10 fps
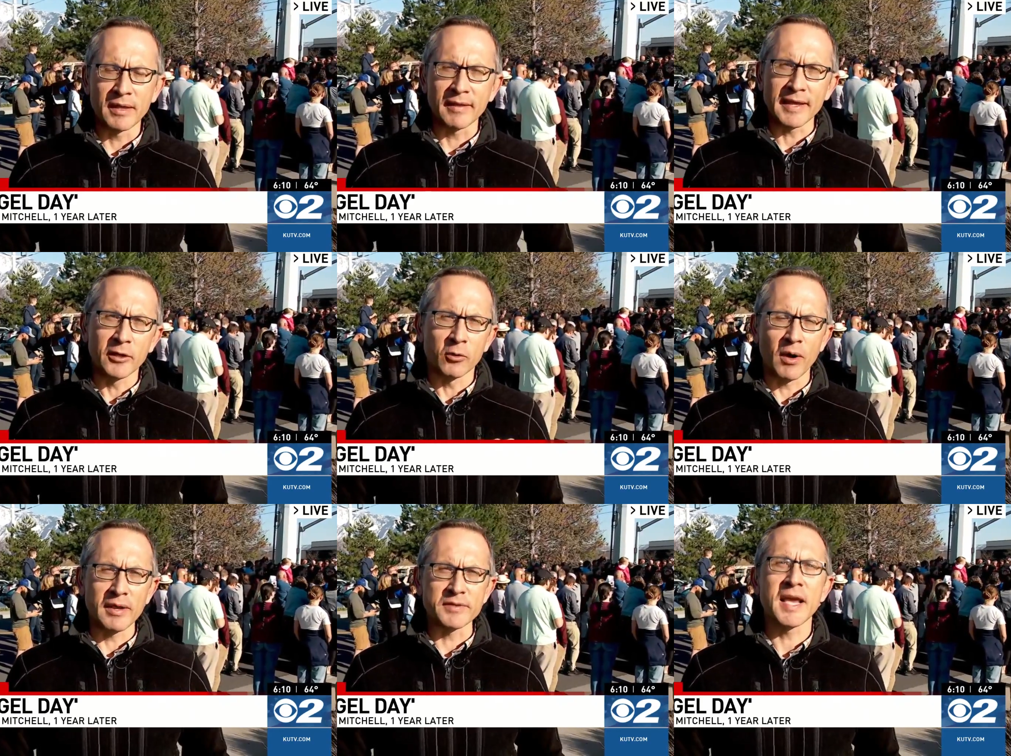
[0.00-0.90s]
Lincoln
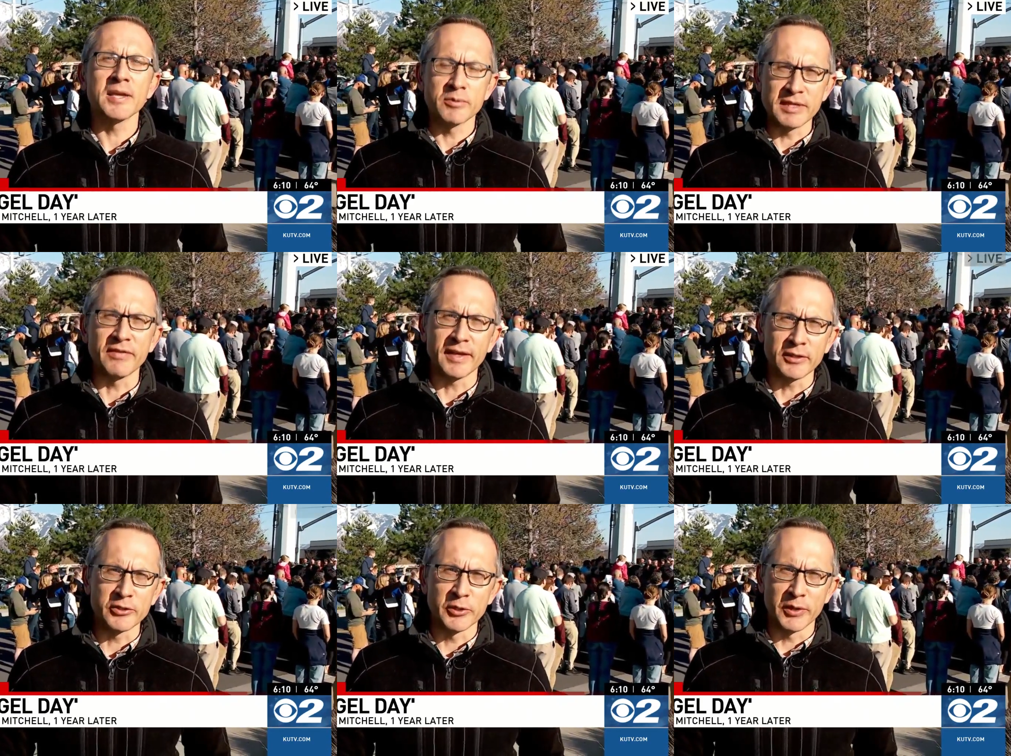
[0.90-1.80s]
Graves, KUTV
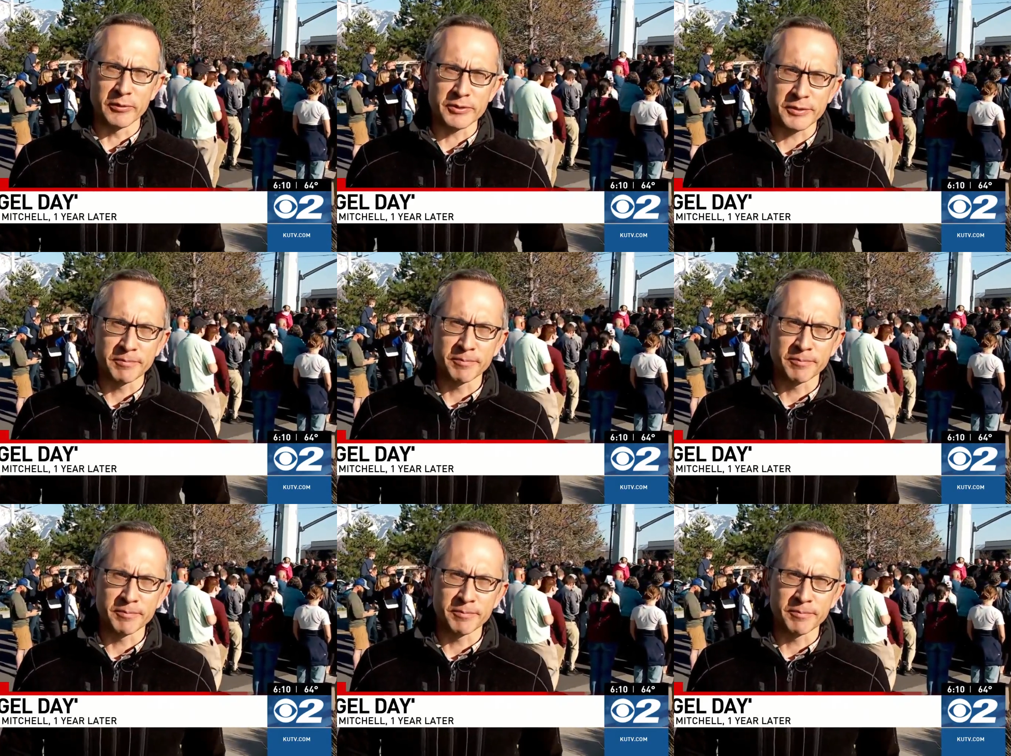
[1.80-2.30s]
2 News.